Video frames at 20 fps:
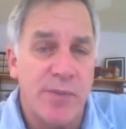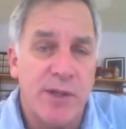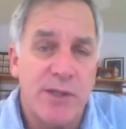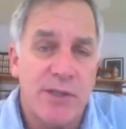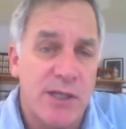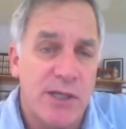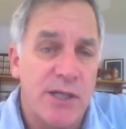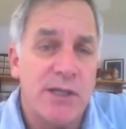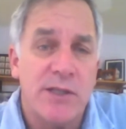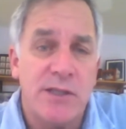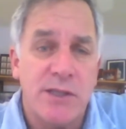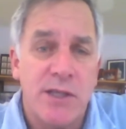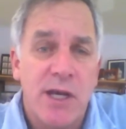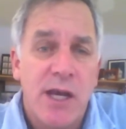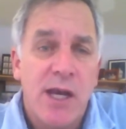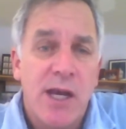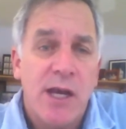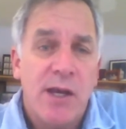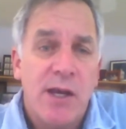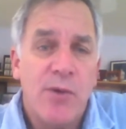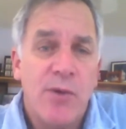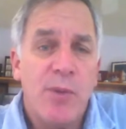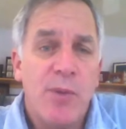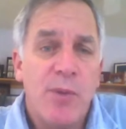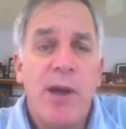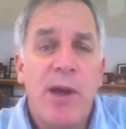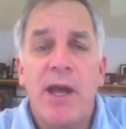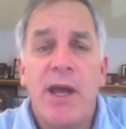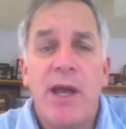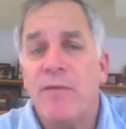It's we're
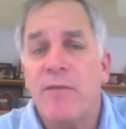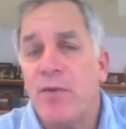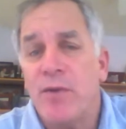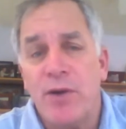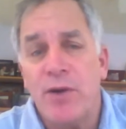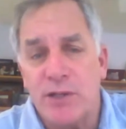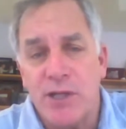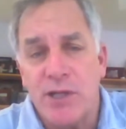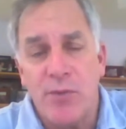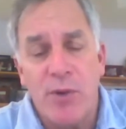paying for it.